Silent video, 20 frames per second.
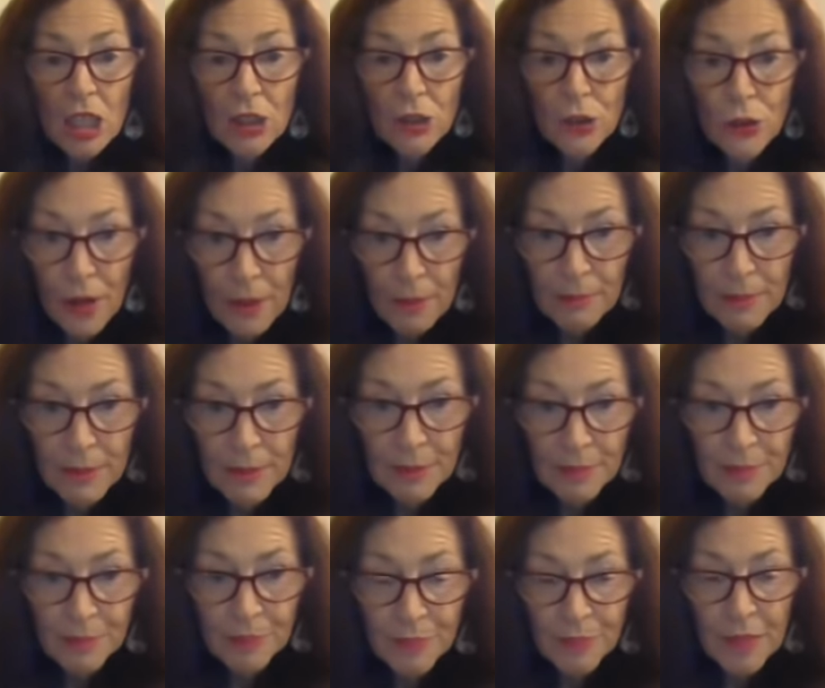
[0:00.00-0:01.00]
Trump.
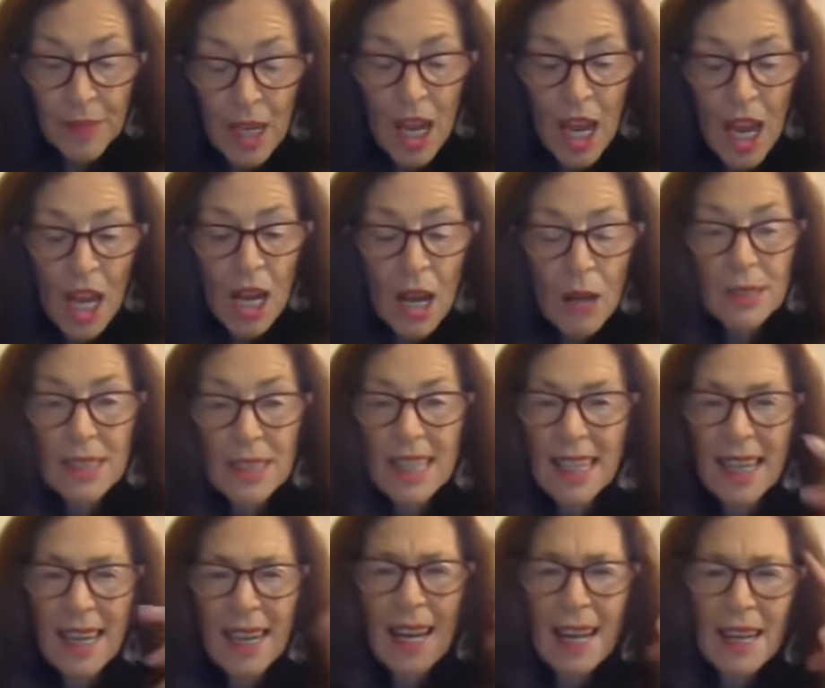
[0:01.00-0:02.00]
I was
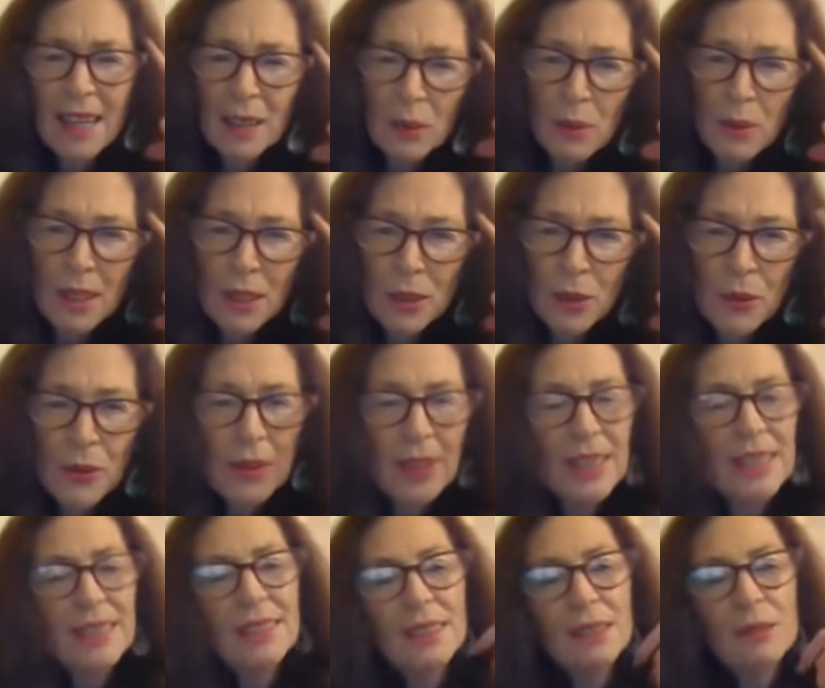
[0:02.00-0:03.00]
thinking, how do I do
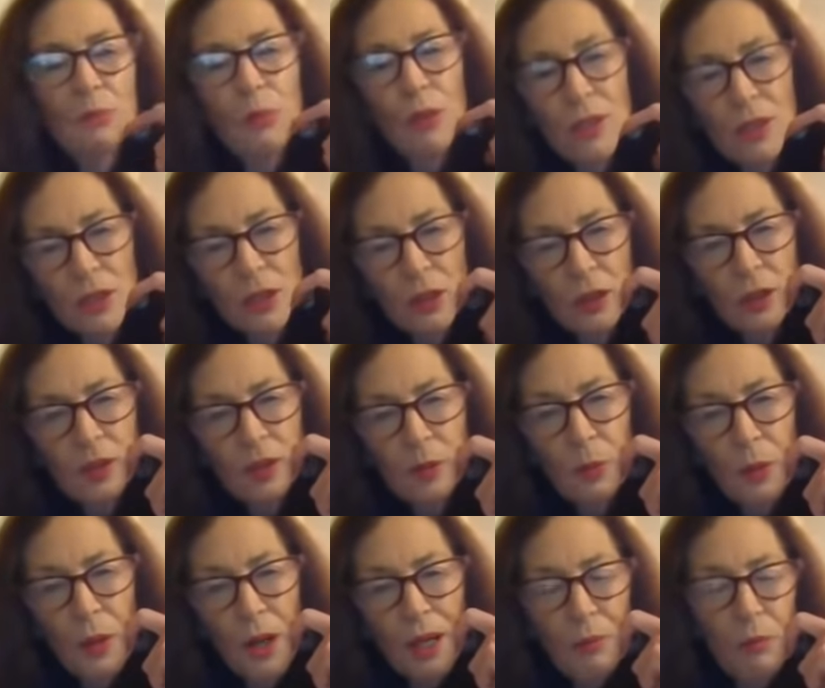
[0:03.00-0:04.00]
this? What sort of
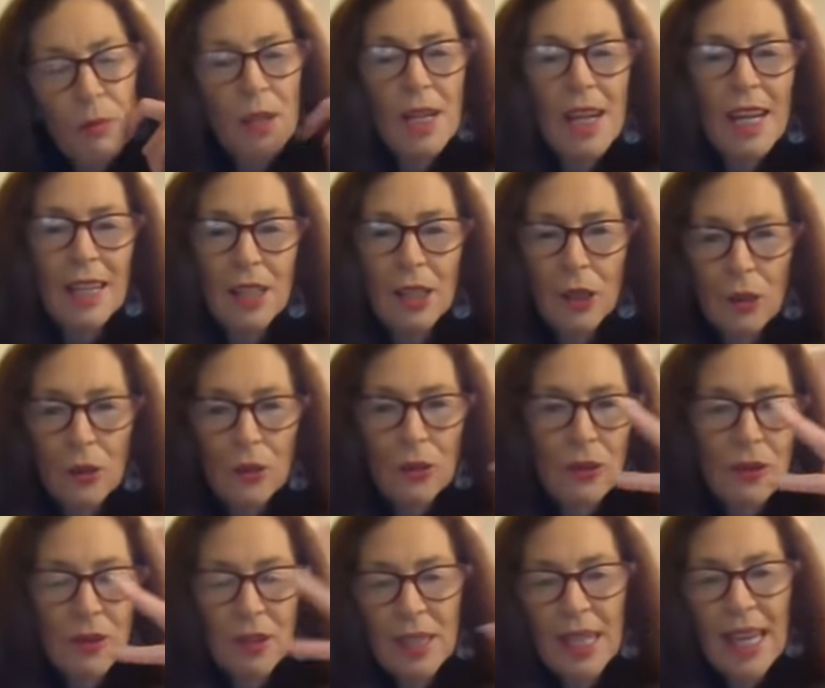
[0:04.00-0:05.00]
spread will I
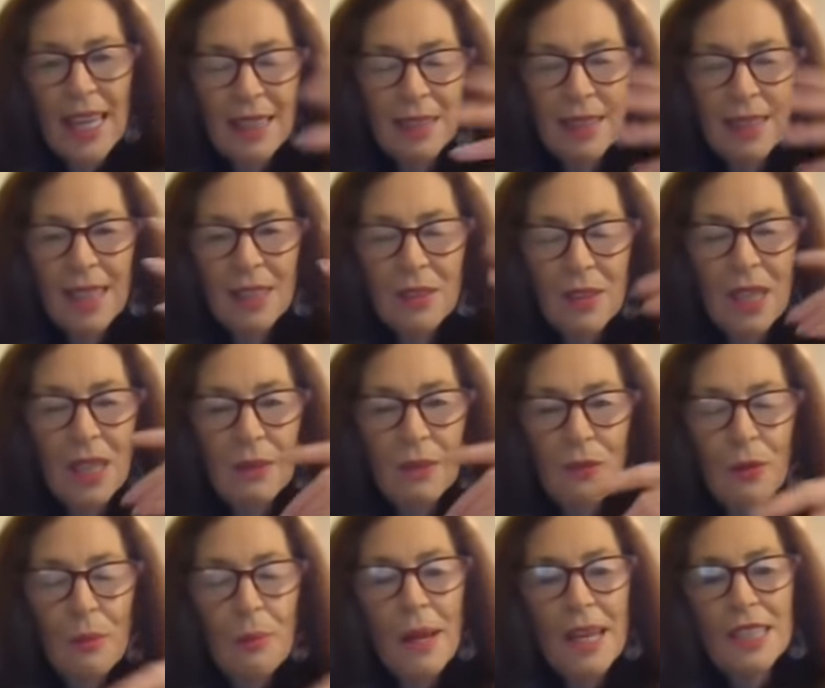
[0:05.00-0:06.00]
use? How to get the
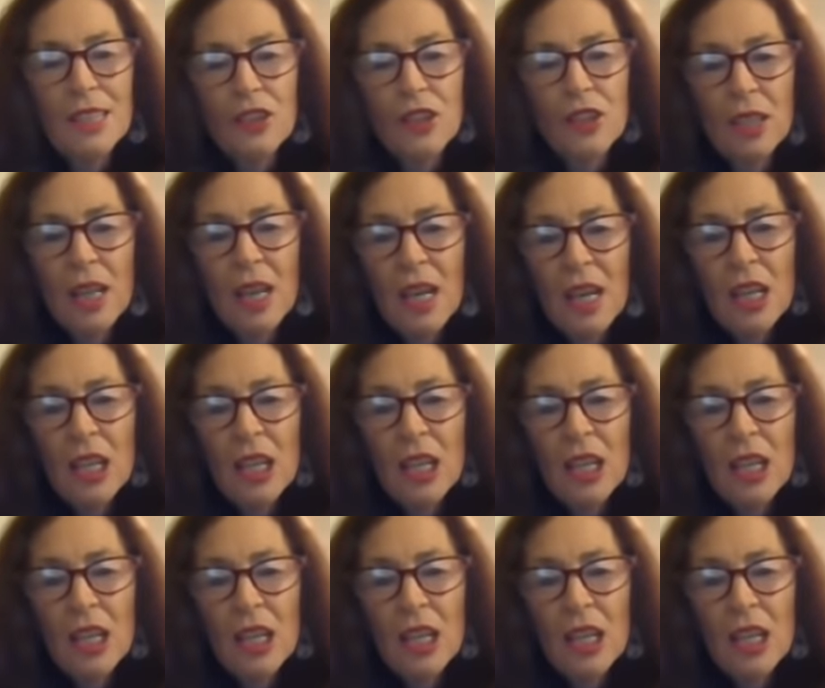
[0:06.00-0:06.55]
information?